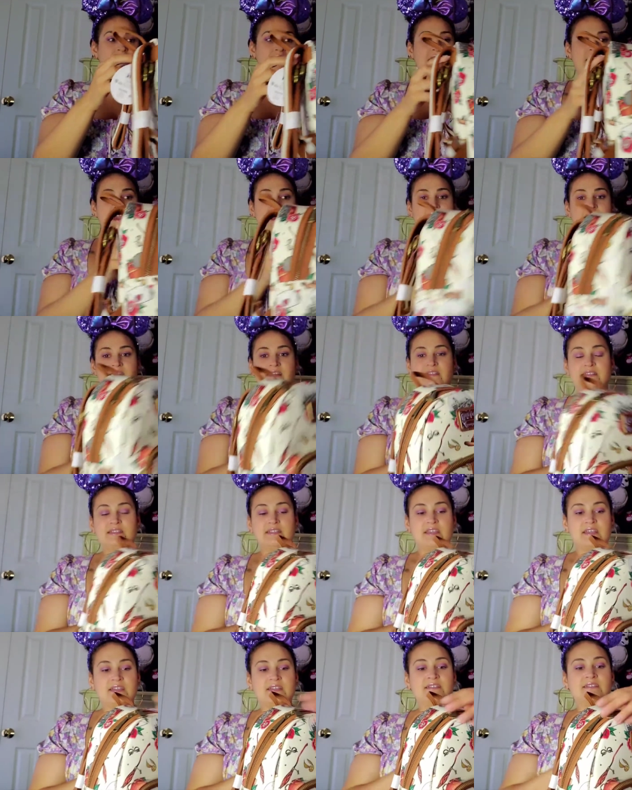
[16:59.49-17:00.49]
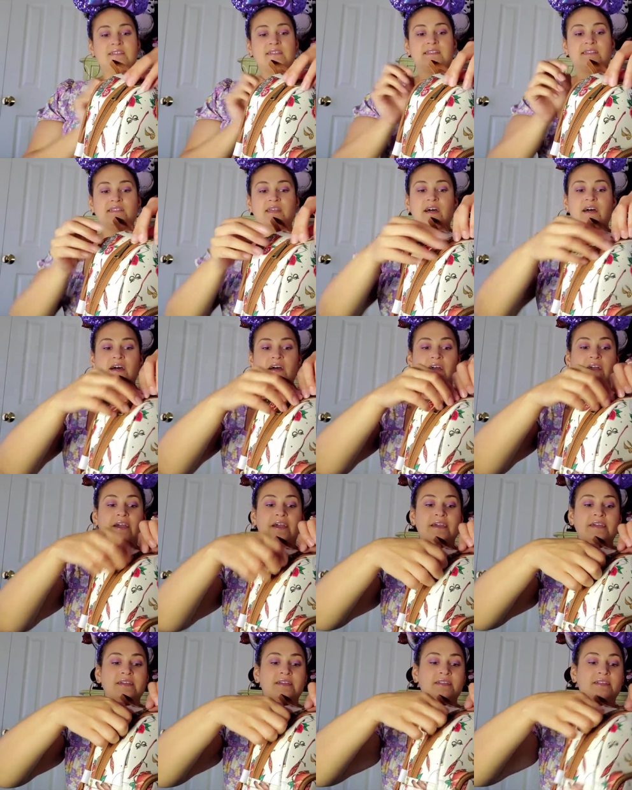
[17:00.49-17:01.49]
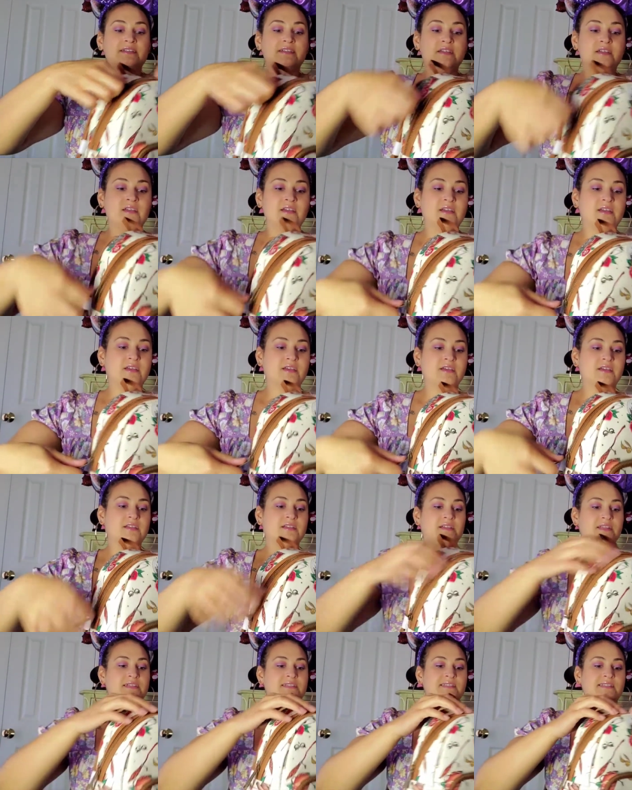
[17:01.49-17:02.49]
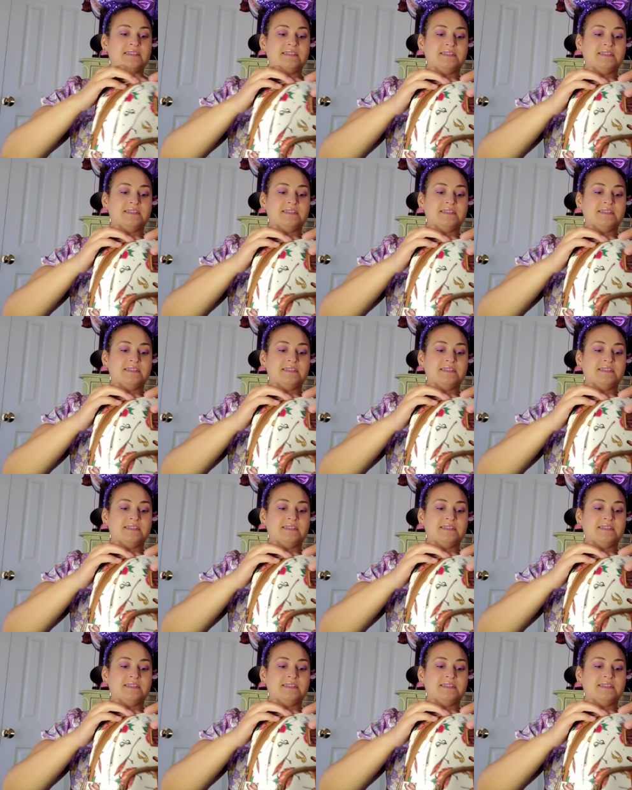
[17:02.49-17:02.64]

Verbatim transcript: And the inside, let's